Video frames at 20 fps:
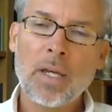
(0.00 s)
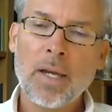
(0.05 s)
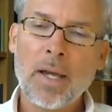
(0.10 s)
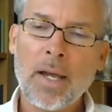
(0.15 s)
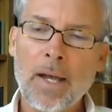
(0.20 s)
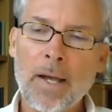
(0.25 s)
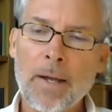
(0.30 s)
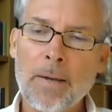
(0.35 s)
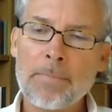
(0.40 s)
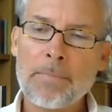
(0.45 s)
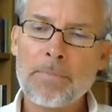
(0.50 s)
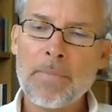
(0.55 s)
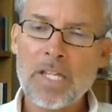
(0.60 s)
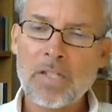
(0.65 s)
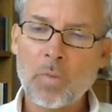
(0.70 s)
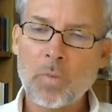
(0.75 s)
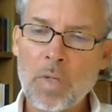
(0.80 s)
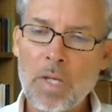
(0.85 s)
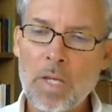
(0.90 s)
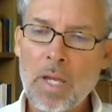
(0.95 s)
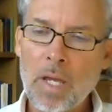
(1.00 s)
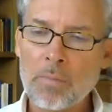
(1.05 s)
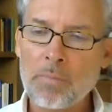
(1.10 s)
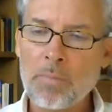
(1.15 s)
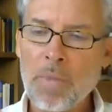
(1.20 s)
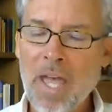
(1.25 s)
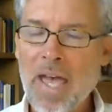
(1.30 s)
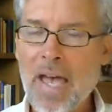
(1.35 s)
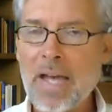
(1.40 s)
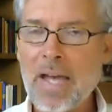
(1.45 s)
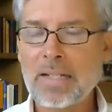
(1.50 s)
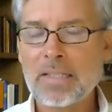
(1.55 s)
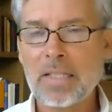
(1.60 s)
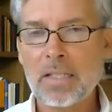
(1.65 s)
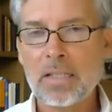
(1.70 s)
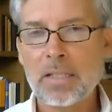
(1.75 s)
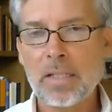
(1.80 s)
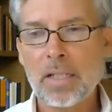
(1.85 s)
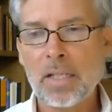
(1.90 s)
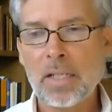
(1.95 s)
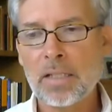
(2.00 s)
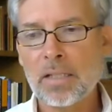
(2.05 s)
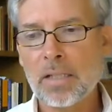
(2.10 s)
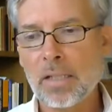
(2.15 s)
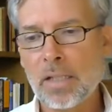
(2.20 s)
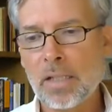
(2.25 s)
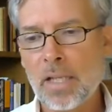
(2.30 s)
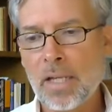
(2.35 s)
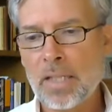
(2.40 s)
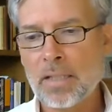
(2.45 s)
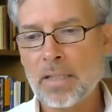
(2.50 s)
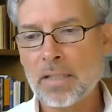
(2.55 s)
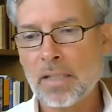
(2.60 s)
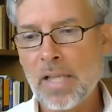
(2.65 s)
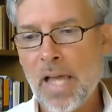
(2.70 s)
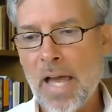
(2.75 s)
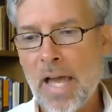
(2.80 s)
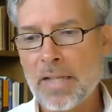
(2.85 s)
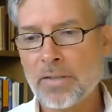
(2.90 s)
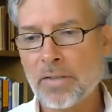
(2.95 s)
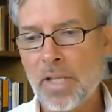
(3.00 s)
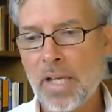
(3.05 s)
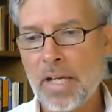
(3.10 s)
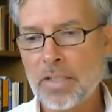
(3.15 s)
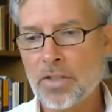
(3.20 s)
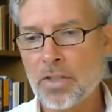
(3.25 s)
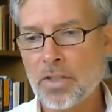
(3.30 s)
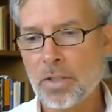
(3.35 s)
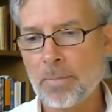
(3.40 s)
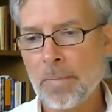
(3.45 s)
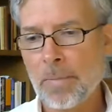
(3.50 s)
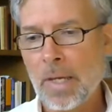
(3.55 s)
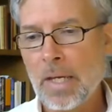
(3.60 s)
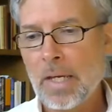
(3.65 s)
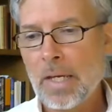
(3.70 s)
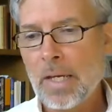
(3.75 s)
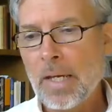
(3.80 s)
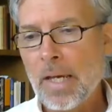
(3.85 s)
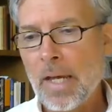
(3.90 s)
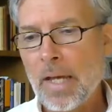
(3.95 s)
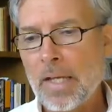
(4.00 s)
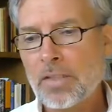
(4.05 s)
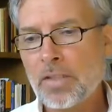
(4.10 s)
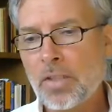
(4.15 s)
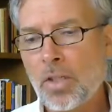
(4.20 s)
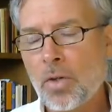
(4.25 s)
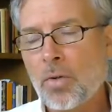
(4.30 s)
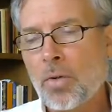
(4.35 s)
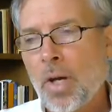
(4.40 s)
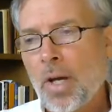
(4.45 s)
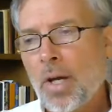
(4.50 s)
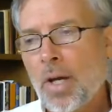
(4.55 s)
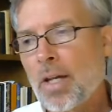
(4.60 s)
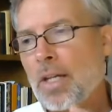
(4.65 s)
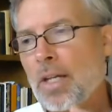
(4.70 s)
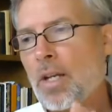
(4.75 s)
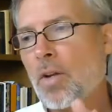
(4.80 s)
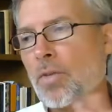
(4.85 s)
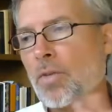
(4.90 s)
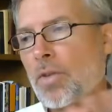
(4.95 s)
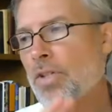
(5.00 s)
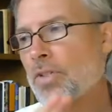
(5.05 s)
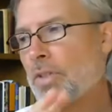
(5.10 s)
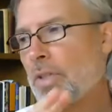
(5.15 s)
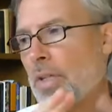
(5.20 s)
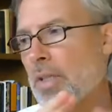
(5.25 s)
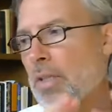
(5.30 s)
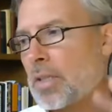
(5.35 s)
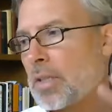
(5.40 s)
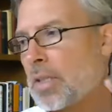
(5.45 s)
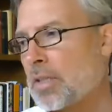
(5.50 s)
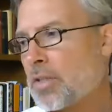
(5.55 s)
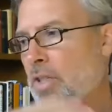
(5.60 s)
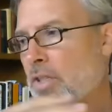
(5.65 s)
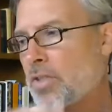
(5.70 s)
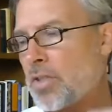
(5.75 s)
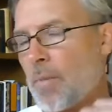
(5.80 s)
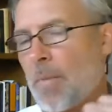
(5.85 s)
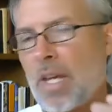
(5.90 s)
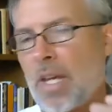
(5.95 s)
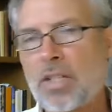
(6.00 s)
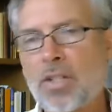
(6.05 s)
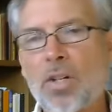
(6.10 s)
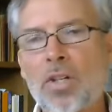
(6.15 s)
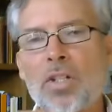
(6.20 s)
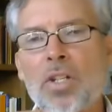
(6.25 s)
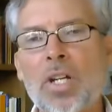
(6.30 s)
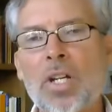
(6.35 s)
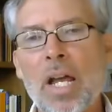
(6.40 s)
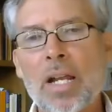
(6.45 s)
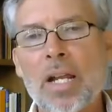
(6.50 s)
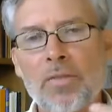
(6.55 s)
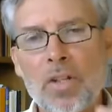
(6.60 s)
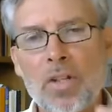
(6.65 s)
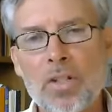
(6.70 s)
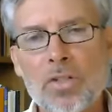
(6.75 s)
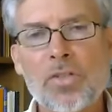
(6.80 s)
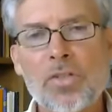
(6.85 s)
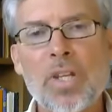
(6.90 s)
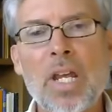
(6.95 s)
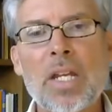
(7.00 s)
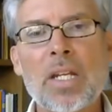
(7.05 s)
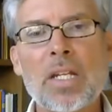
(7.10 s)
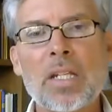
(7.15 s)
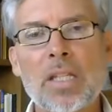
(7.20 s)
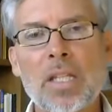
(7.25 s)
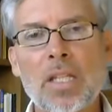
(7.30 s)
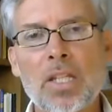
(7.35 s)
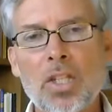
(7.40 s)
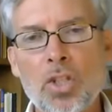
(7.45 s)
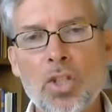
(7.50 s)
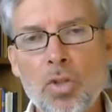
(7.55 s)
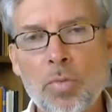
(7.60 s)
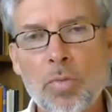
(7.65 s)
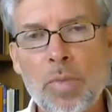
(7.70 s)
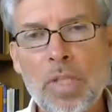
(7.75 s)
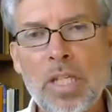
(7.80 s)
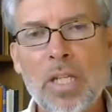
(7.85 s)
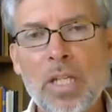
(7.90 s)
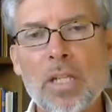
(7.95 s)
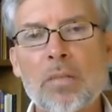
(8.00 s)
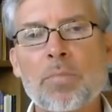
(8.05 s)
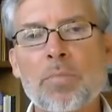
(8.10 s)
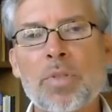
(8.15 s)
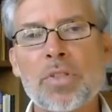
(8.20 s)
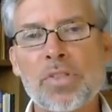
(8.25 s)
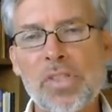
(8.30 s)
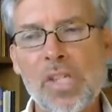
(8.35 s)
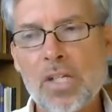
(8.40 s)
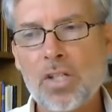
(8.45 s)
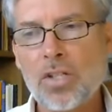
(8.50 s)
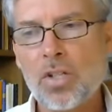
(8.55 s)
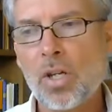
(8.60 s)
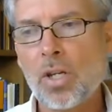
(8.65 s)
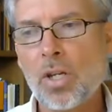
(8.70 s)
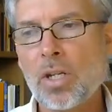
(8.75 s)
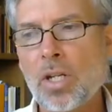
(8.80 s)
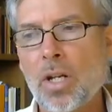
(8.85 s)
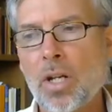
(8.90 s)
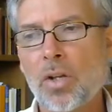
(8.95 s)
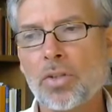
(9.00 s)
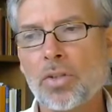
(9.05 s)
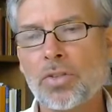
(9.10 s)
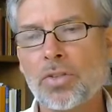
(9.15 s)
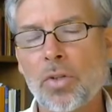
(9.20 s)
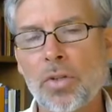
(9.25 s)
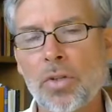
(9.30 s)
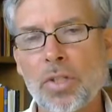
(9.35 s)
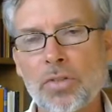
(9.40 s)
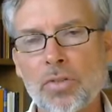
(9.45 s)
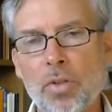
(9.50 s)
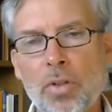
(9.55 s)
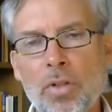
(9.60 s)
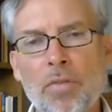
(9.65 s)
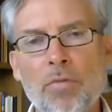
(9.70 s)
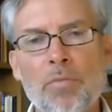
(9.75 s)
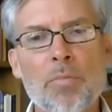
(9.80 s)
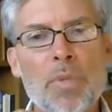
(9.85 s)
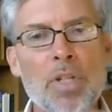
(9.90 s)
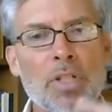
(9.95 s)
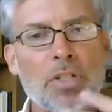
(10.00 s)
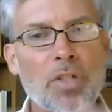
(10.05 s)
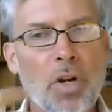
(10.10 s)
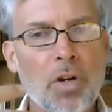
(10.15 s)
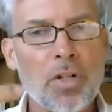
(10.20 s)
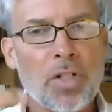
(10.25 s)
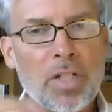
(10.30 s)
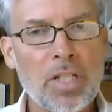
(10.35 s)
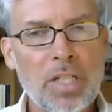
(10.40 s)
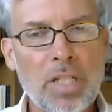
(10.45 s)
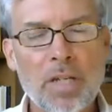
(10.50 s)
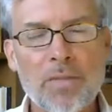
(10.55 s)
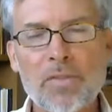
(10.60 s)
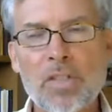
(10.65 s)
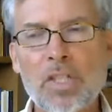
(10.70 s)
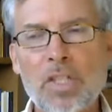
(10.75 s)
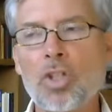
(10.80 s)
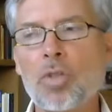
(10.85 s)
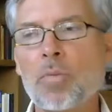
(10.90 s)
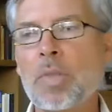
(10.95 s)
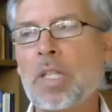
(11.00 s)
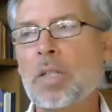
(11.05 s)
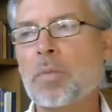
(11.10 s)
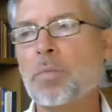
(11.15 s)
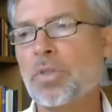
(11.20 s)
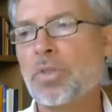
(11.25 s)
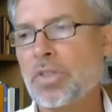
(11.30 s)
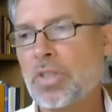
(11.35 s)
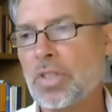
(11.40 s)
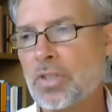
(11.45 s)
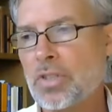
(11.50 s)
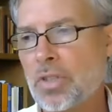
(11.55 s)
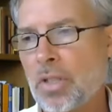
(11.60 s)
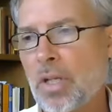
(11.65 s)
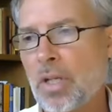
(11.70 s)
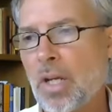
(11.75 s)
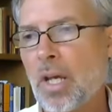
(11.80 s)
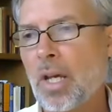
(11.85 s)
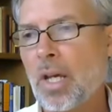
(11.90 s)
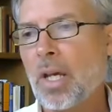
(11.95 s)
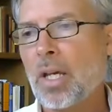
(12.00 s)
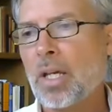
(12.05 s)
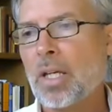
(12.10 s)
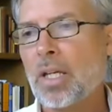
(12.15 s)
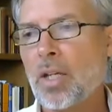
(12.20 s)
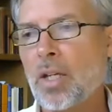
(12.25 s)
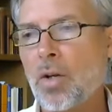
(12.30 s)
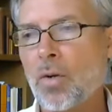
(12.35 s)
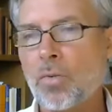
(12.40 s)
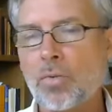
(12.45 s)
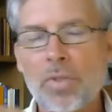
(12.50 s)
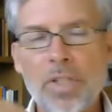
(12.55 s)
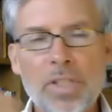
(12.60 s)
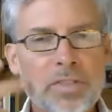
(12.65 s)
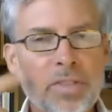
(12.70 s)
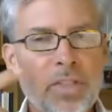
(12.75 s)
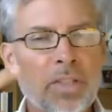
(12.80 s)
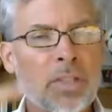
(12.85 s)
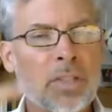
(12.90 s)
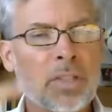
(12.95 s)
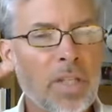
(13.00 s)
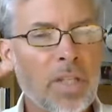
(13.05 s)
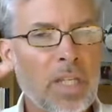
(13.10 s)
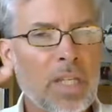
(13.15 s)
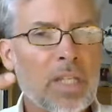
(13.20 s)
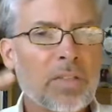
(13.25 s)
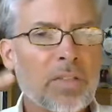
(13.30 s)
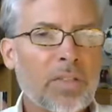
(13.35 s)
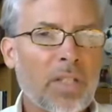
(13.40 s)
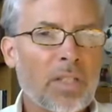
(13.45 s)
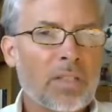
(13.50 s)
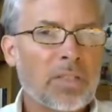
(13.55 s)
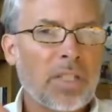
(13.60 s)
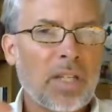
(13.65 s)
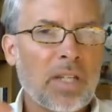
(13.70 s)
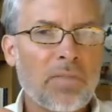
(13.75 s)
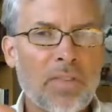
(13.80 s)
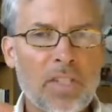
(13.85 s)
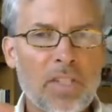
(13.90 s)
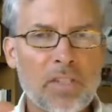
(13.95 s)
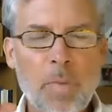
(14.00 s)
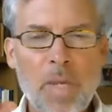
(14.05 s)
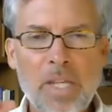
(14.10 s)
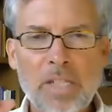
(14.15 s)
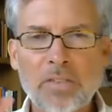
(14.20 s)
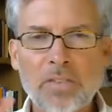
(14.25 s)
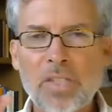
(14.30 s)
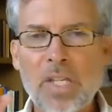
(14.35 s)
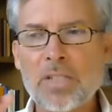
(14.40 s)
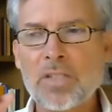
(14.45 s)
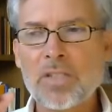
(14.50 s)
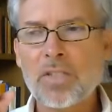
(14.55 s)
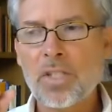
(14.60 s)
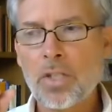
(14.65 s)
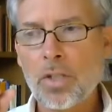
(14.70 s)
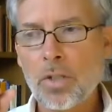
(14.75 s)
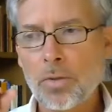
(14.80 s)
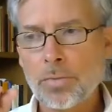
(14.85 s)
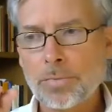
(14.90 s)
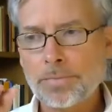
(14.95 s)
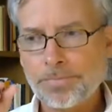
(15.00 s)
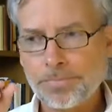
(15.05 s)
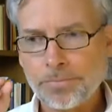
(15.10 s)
um, as we unpacked in, in, the, in the last lecture. And so, you know, there's just to make sure you kind of understanding the Humean position and also the sort of modernity of the Humean position, you know, listen to this and see if this makes sense to you.